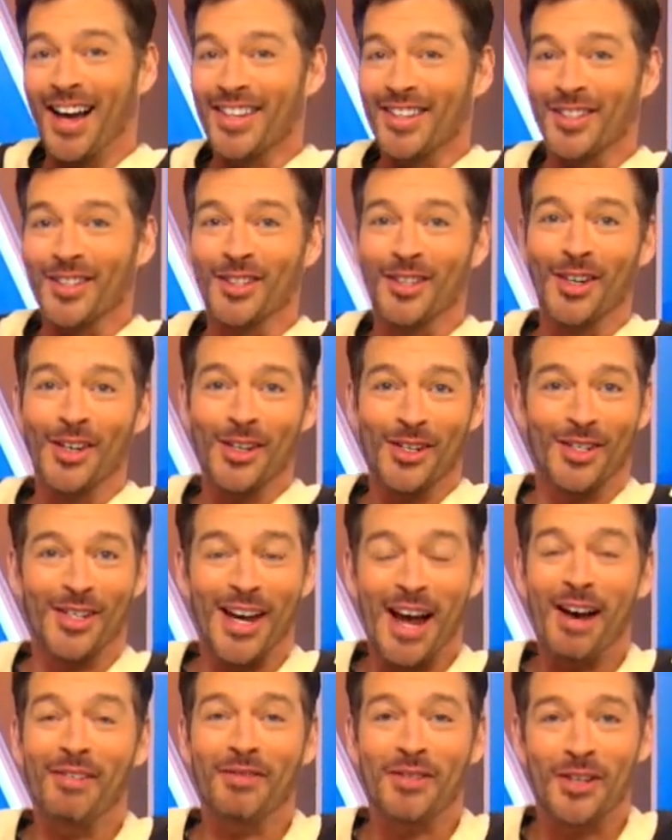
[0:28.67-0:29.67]

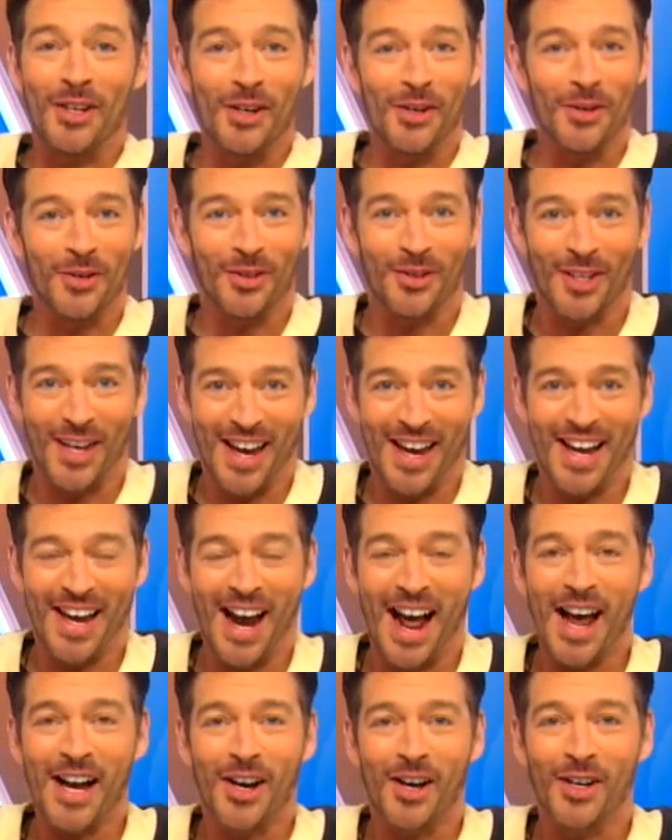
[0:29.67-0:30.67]
Seriously, I have chills saying
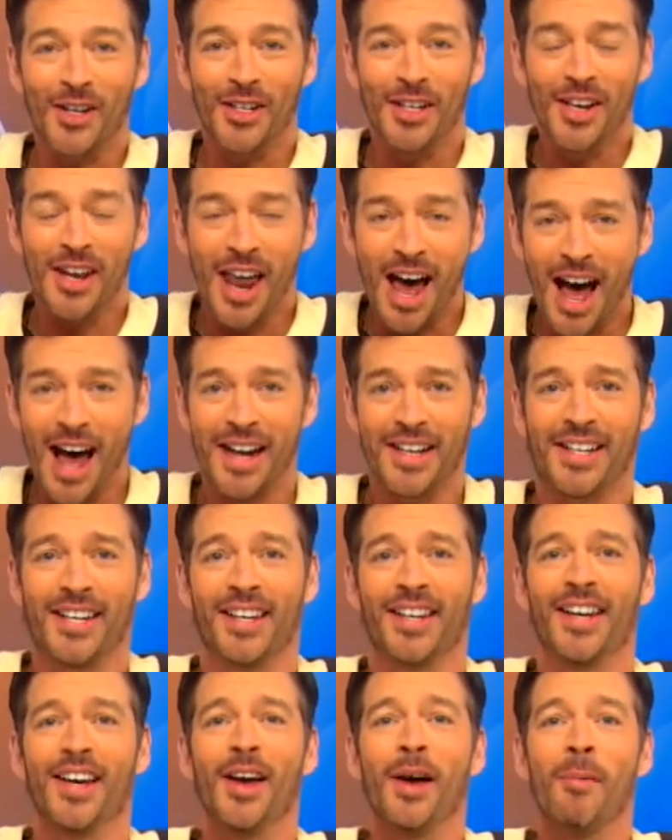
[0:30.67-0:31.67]
it. I could
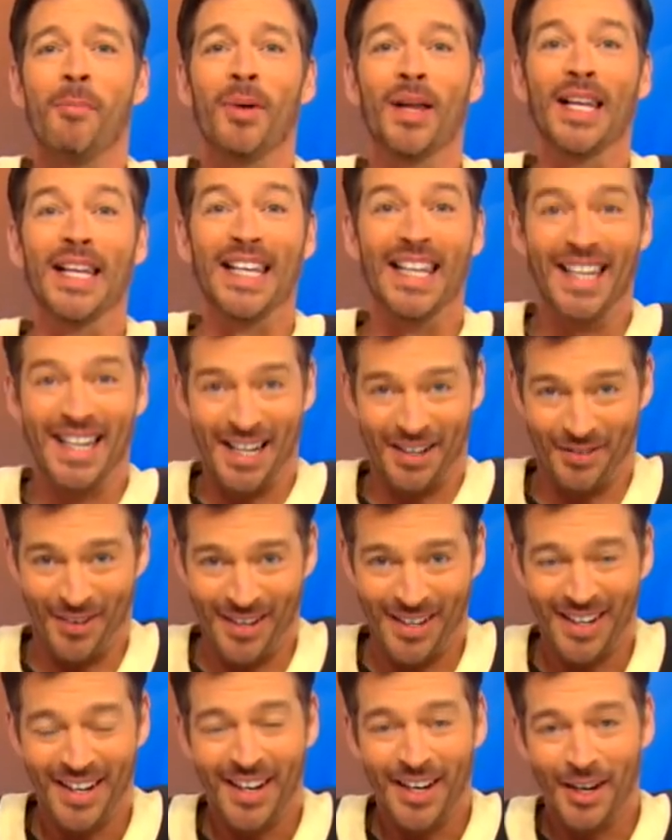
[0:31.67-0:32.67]
not believe
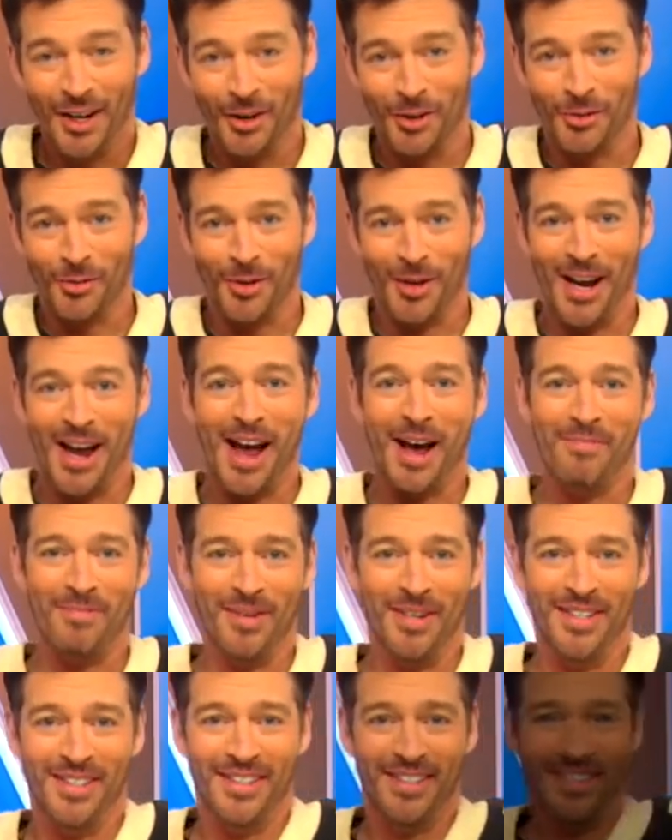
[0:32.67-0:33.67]
it. Here's what
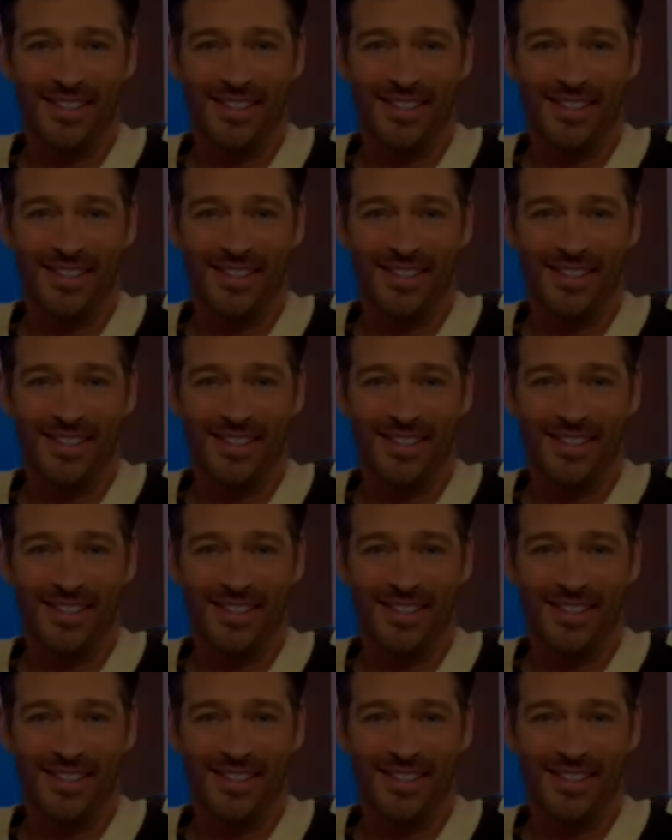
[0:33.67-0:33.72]
happened.